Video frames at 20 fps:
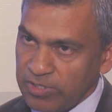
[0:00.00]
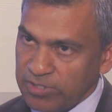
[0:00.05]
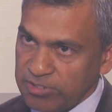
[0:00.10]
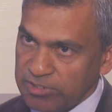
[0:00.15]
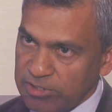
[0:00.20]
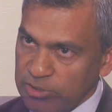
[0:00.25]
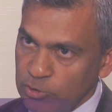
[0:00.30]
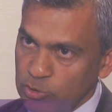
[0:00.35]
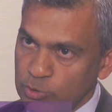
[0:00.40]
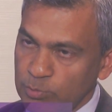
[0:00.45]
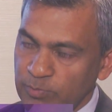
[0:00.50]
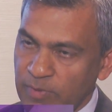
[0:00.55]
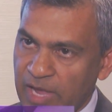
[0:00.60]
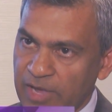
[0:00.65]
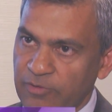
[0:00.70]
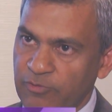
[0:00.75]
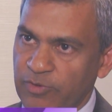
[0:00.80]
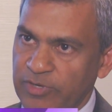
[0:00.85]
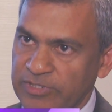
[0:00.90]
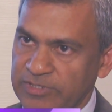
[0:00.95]
induce
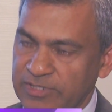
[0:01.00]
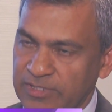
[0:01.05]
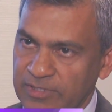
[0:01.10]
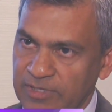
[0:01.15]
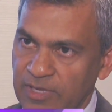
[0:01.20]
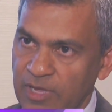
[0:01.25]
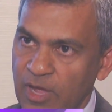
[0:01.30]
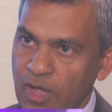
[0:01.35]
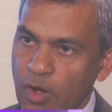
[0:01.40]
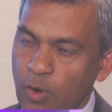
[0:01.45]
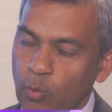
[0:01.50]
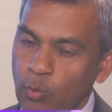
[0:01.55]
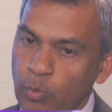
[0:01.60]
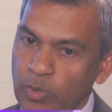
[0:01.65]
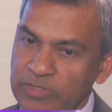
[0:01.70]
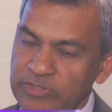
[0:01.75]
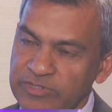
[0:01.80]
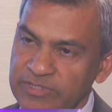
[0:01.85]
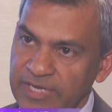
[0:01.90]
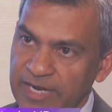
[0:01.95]
migration.
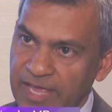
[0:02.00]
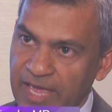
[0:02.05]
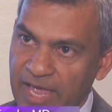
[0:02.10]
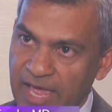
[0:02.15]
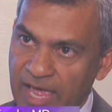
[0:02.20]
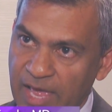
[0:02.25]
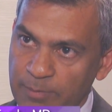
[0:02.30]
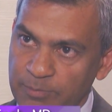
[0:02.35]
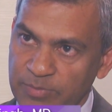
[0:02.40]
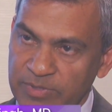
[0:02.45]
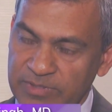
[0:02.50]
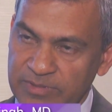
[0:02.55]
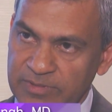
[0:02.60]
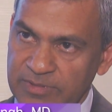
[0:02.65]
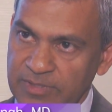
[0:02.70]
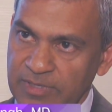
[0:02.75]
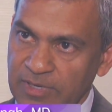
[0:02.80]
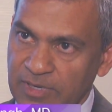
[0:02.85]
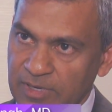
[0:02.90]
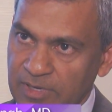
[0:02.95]
Once that happens,
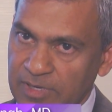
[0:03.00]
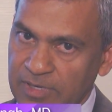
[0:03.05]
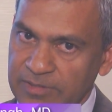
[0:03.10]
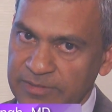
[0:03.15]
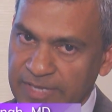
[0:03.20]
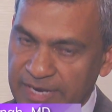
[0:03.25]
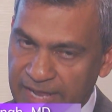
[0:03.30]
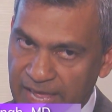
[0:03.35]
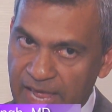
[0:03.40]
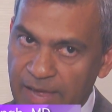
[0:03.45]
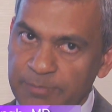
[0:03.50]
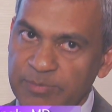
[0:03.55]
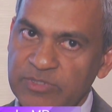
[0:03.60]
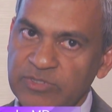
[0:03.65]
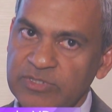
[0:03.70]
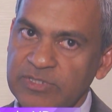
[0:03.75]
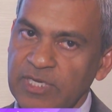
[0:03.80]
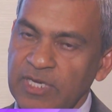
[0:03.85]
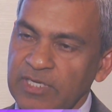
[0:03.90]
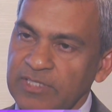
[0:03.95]

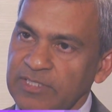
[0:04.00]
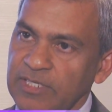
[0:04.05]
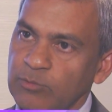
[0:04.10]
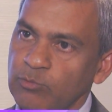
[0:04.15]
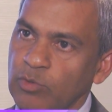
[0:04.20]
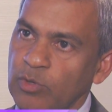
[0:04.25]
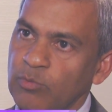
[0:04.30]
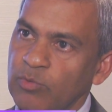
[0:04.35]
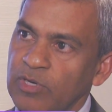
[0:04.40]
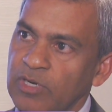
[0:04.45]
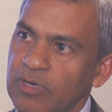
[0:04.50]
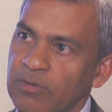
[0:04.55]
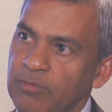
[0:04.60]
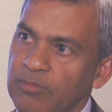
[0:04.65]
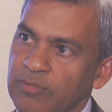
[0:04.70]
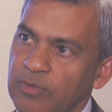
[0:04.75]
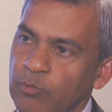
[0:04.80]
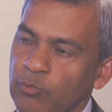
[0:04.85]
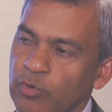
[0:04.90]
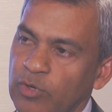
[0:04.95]
then
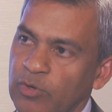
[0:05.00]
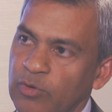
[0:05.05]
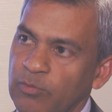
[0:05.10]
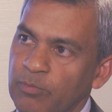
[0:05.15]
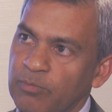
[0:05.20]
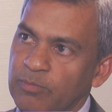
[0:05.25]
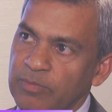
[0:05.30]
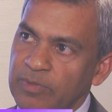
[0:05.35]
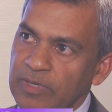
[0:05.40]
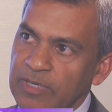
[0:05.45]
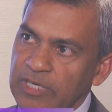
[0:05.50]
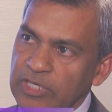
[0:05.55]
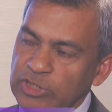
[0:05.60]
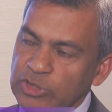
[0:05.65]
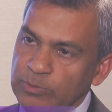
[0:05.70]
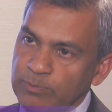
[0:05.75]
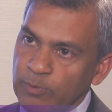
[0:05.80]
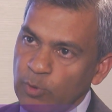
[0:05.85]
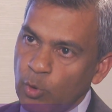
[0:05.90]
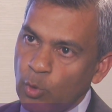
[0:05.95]
we'll
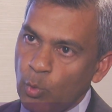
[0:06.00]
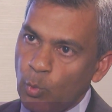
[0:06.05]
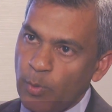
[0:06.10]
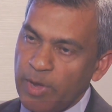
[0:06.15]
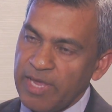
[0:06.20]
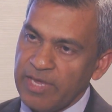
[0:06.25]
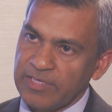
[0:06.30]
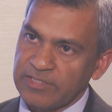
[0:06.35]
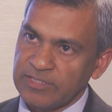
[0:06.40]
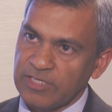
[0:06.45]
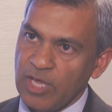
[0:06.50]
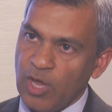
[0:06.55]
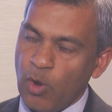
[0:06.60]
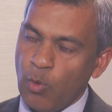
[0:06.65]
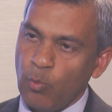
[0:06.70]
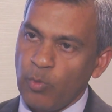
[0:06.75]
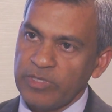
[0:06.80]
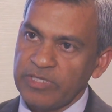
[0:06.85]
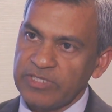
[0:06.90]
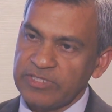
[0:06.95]
explore ways
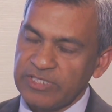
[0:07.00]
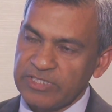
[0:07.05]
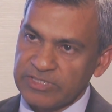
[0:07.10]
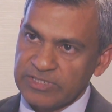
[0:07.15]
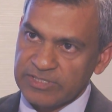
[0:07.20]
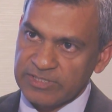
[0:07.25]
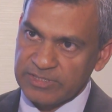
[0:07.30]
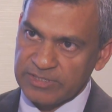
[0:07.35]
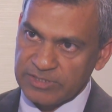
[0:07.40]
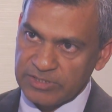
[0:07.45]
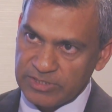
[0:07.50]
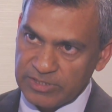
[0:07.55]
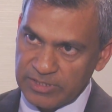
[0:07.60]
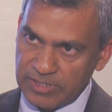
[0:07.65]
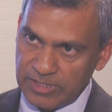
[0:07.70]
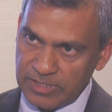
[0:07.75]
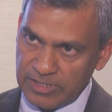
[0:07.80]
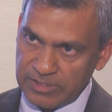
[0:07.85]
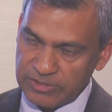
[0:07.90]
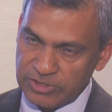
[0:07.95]
whether these
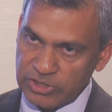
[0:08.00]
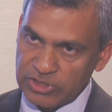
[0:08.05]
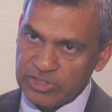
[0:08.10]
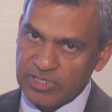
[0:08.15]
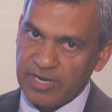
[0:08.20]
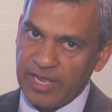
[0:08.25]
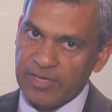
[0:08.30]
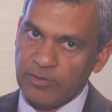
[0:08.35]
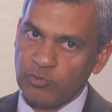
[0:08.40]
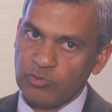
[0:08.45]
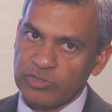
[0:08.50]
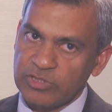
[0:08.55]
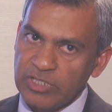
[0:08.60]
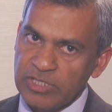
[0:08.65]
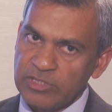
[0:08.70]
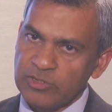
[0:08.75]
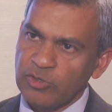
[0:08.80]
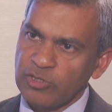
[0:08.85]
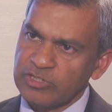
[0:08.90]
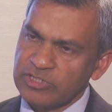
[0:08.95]

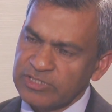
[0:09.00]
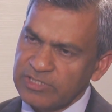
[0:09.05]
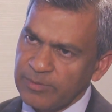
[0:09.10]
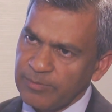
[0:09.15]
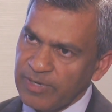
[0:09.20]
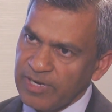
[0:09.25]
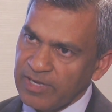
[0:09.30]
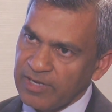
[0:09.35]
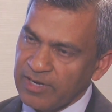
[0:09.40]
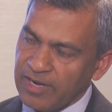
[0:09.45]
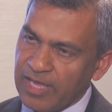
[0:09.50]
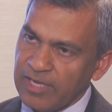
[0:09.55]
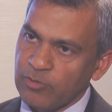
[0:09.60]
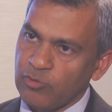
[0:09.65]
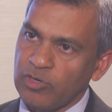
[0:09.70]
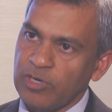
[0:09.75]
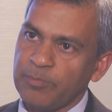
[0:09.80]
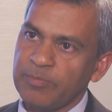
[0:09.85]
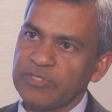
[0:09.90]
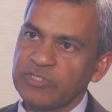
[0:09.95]
or similar
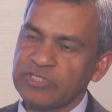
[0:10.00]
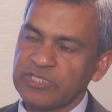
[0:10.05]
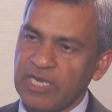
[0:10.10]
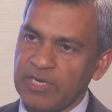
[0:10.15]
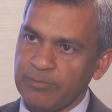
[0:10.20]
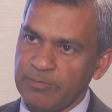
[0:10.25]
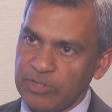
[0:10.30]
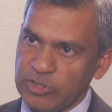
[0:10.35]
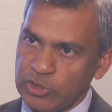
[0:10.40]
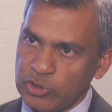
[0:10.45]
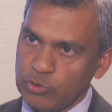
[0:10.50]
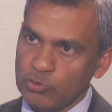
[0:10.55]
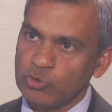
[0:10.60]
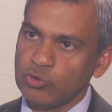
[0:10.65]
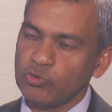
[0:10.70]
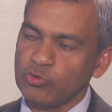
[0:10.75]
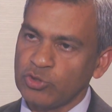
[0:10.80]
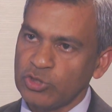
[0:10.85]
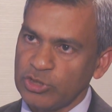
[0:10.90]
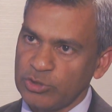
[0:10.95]
glycolipids can be used
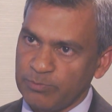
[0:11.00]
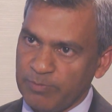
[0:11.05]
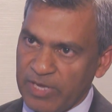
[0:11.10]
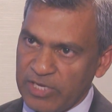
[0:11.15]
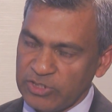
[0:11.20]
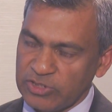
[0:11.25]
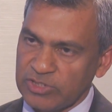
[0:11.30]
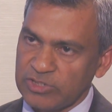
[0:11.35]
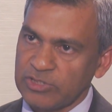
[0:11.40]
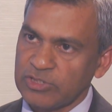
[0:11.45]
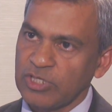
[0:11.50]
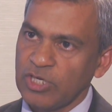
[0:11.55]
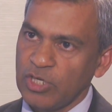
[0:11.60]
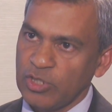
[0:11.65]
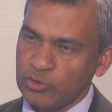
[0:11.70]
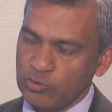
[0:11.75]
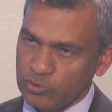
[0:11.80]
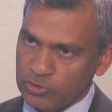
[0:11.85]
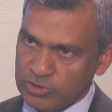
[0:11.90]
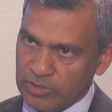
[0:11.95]
to treat patients
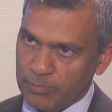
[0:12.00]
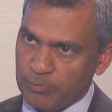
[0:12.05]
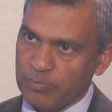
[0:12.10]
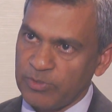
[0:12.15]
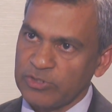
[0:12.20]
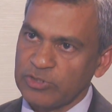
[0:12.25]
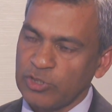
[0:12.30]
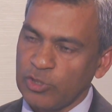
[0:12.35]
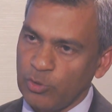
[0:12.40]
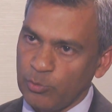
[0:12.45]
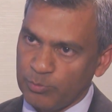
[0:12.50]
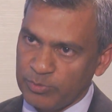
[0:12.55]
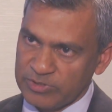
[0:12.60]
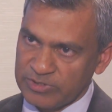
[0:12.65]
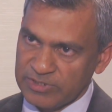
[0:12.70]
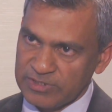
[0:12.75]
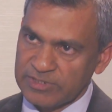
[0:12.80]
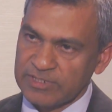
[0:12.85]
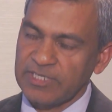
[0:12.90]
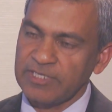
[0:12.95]
to suppress
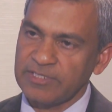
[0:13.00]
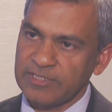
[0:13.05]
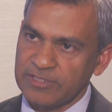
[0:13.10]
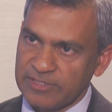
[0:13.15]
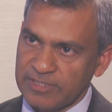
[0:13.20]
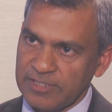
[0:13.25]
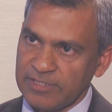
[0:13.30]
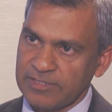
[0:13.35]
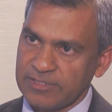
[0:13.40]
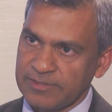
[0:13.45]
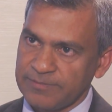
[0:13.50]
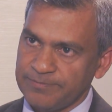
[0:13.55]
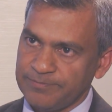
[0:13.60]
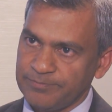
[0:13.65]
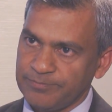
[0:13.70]
lupus skin disease.